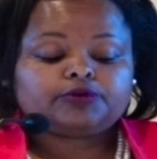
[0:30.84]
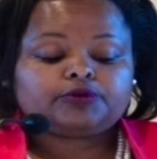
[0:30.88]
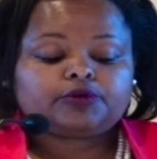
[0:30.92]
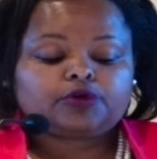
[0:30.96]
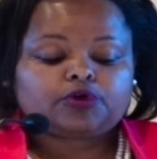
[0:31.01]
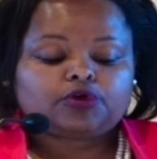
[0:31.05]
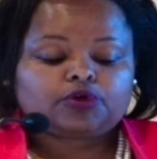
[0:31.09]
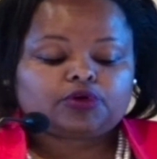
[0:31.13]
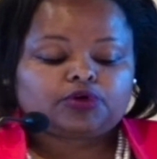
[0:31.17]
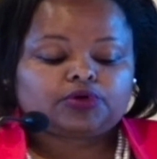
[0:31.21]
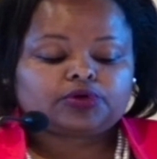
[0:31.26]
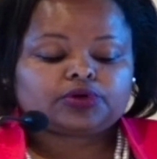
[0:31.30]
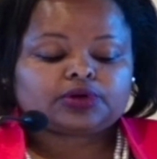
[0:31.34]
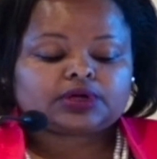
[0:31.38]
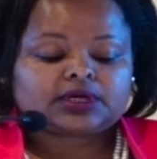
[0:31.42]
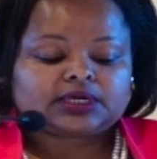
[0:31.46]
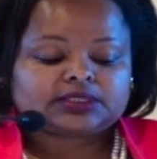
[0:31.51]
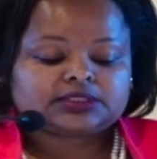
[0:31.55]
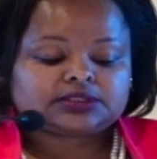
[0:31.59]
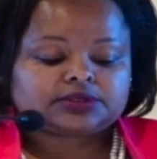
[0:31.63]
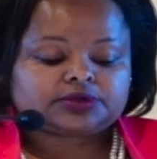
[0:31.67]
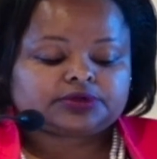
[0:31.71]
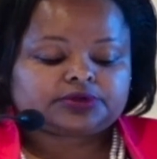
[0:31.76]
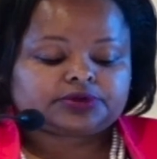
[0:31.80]
for all
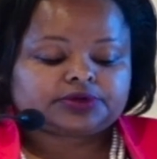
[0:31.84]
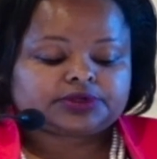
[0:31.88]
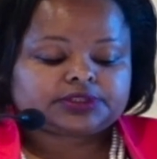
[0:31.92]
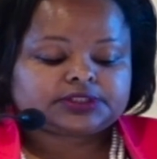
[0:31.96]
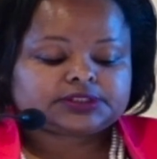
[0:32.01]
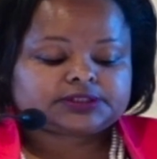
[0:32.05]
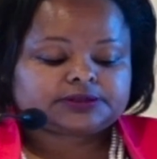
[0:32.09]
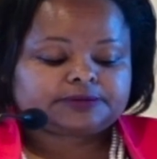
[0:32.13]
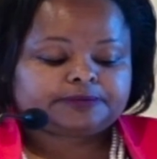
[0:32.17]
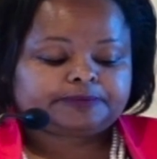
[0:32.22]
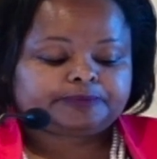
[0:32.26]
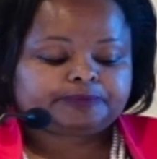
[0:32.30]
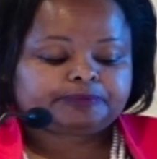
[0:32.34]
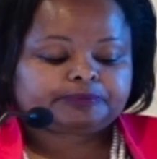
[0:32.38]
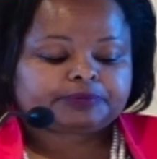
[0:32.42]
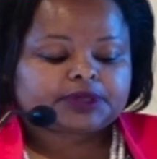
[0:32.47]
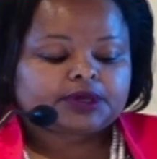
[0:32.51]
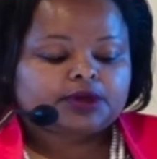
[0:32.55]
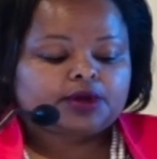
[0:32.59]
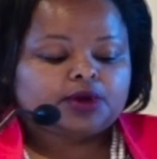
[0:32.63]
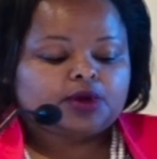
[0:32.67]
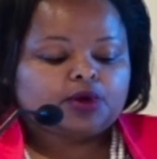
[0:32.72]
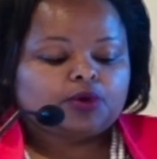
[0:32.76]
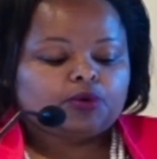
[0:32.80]
categories.
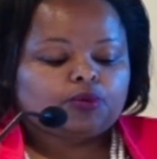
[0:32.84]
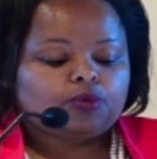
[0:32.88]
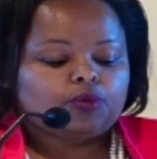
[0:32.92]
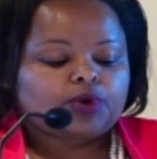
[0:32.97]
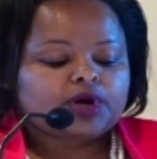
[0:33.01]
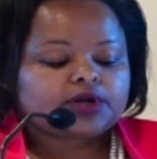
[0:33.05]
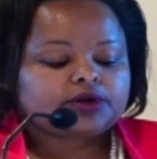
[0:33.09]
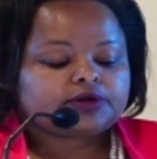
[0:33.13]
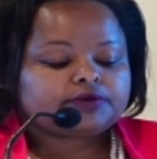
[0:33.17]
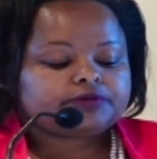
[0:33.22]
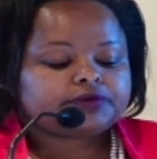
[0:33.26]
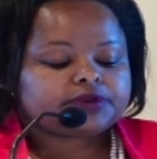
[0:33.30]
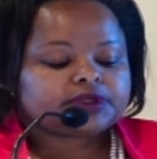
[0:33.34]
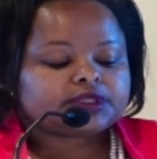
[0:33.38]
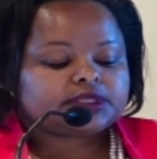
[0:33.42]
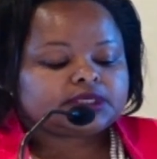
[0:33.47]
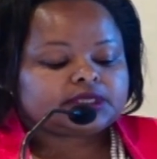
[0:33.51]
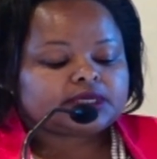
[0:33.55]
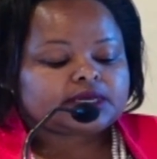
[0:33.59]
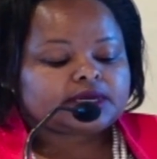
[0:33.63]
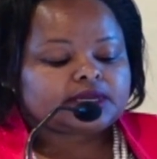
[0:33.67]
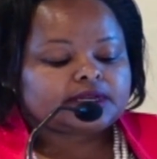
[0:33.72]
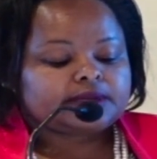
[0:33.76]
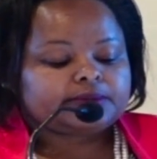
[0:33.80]
One of the
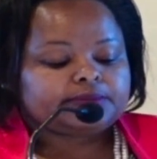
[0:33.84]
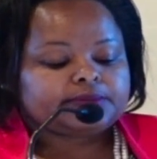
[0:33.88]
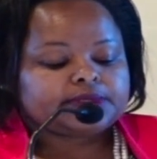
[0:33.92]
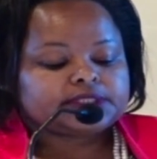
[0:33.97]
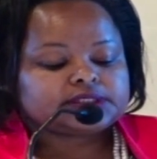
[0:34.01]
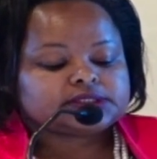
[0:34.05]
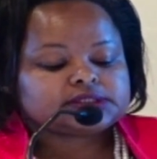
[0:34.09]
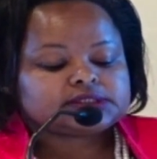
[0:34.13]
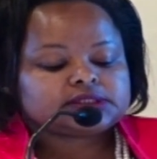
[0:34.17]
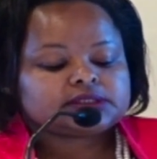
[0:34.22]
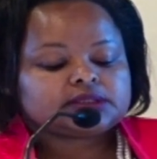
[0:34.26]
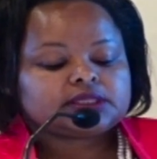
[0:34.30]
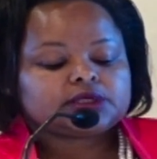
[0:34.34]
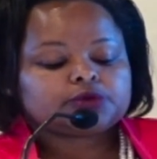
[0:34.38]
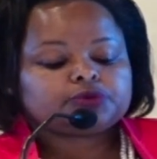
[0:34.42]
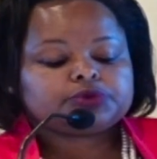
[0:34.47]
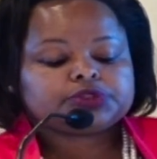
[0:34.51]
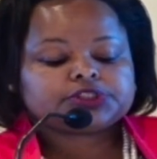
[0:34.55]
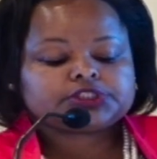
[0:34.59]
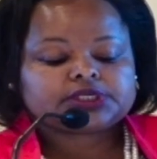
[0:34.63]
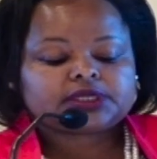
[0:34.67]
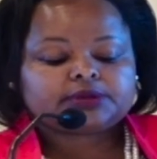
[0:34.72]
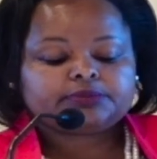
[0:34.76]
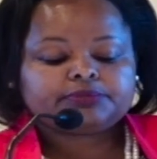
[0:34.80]
key elements that
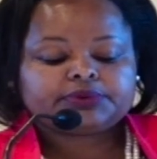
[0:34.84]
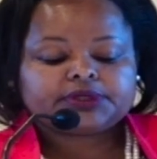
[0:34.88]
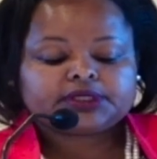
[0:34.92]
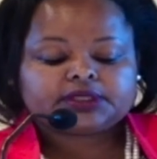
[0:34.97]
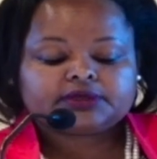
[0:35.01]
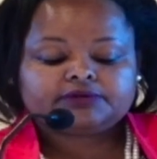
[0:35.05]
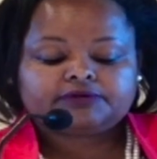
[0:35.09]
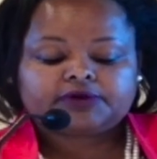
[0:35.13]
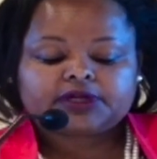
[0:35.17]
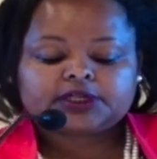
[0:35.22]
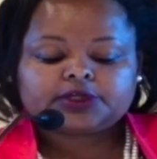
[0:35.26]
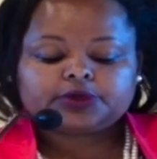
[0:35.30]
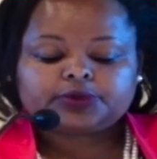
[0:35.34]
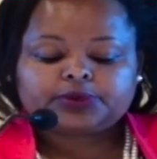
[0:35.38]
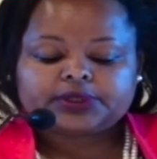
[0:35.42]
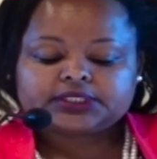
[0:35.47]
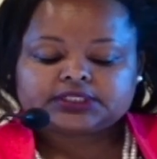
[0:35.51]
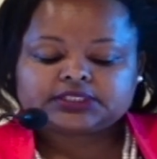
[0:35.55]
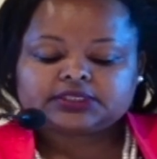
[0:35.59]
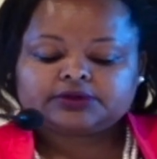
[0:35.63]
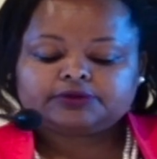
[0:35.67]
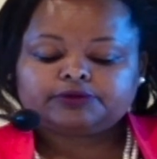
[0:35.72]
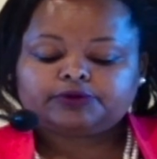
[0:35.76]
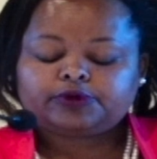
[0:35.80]
we shall be
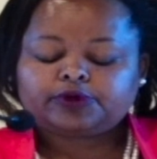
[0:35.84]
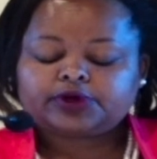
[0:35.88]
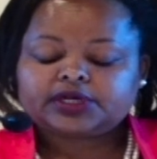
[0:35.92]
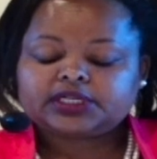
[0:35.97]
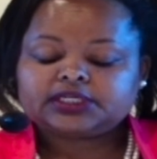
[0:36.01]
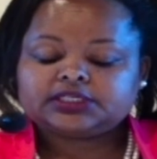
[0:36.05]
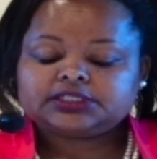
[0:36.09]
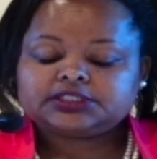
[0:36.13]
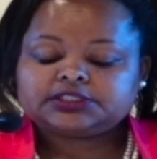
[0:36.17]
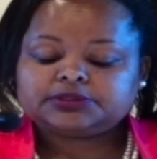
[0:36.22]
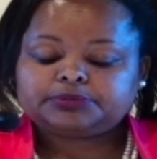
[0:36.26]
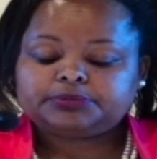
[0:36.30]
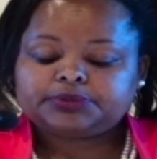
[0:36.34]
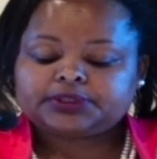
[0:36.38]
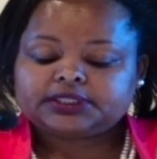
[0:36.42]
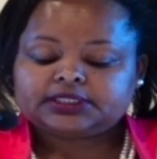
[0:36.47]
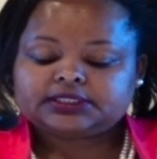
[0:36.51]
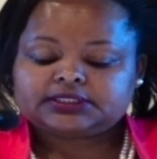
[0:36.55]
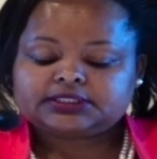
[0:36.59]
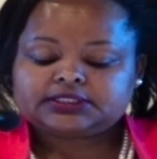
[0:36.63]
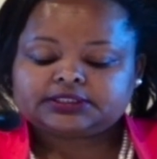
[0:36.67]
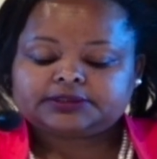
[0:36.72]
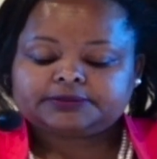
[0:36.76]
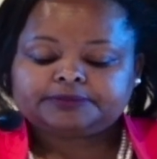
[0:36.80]
evaluating for
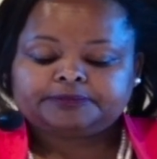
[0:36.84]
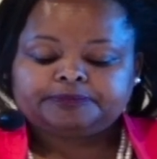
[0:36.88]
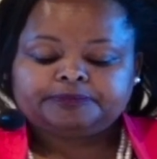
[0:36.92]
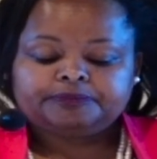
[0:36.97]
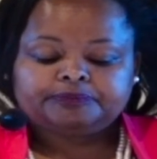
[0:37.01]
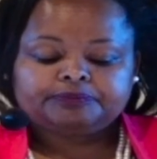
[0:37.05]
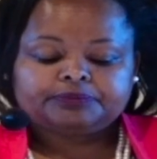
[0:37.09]
eligibility